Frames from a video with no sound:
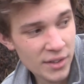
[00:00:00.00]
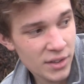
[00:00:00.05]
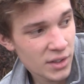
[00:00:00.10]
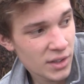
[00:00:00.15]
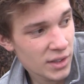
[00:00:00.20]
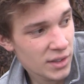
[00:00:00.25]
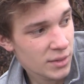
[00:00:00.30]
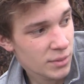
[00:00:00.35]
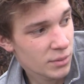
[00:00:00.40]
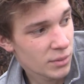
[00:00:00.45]
so
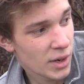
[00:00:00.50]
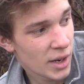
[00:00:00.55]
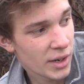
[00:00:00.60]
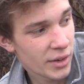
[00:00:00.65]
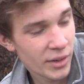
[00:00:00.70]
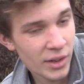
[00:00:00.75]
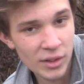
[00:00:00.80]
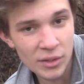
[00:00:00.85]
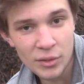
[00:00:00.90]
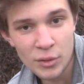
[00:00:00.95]
that's right
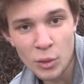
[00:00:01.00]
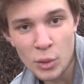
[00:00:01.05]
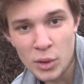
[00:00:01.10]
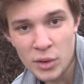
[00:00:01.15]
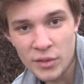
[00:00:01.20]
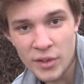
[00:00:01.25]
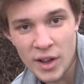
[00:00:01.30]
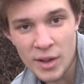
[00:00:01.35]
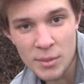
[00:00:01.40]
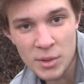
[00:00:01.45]
around
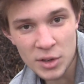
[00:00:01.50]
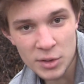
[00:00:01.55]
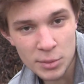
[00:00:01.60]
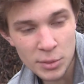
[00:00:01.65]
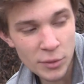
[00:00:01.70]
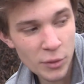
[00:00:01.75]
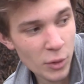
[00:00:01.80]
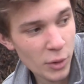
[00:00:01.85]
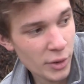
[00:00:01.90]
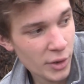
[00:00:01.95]
45 minutes
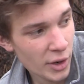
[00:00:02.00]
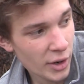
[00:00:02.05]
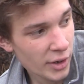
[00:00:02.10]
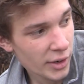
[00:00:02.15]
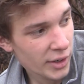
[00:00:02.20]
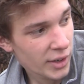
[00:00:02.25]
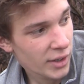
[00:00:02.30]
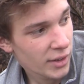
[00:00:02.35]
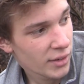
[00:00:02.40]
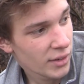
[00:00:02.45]
before dark.